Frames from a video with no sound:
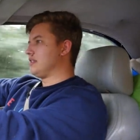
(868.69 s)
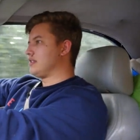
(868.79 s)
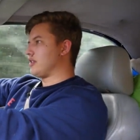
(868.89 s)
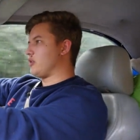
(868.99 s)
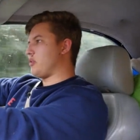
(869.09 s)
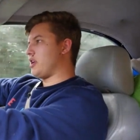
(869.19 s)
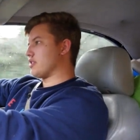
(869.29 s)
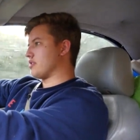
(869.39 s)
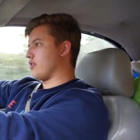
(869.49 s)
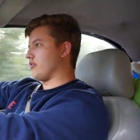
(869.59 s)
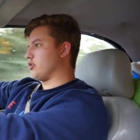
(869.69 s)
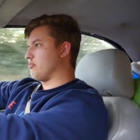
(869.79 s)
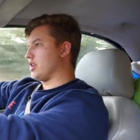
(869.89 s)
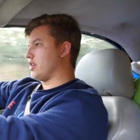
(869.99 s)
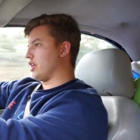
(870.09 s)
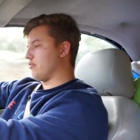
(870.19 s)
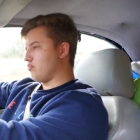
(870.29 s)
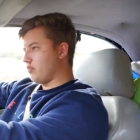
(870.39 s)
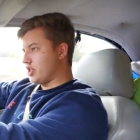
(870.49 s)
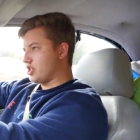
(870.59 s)
So the part doesn't arrive till Monday,
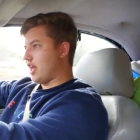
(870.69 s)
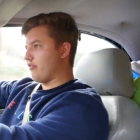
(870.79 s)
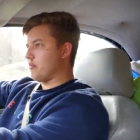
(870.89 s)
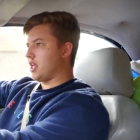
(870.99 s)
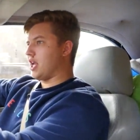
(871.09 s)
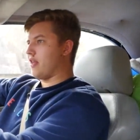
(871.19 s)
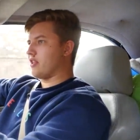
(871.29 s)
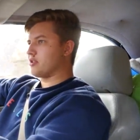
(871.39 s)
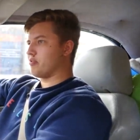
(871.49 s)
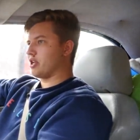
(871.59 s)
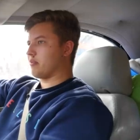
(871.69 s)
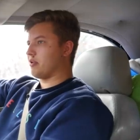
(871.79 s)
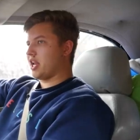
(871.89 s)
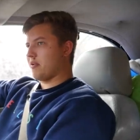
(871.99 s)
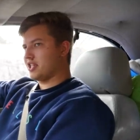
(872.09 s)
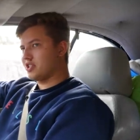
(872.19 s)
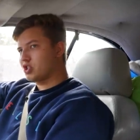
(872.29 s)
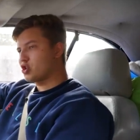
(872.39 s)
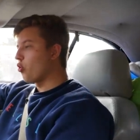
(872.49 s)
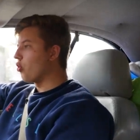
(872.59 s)
which left me in this predicament. Anyway, there's a
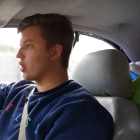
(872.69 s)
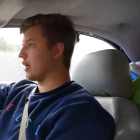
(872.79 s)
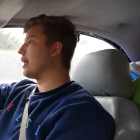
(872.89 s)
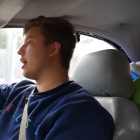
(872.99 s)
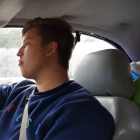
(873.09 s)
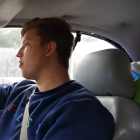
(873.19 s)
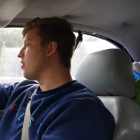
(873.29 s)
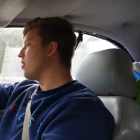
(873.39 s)
short clip